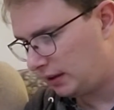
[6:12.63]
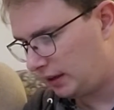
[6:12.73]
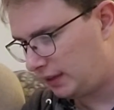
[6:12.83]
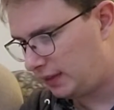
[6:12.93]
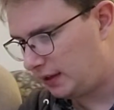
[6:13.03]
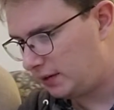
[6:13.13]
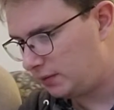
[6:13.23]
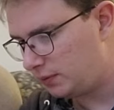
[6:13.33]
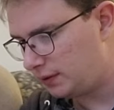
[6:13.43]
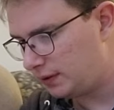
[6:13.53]
And then
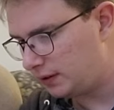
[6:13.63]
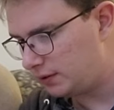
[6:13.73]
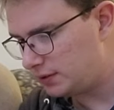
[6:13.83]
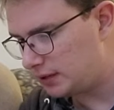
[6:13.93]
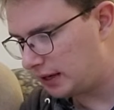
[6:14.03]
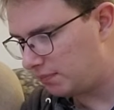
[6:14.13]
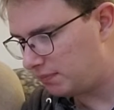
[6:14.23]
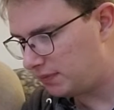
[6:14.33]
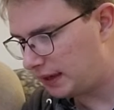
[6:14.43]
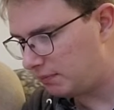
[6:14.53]
one of those. Yeah,
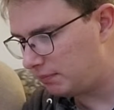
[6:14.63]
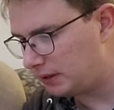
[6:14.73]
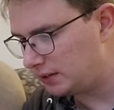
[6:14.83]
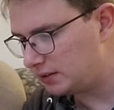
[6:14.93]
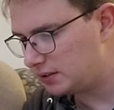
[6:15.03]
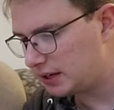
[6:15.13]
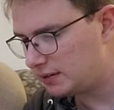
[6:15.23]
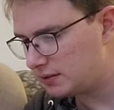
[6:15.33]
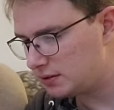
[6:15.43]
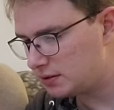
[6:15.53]
that makes
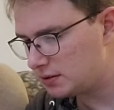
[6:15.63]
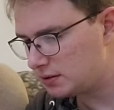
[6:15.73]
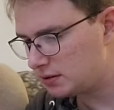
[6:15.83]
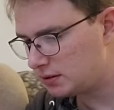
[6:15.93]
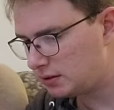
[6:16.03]
sense.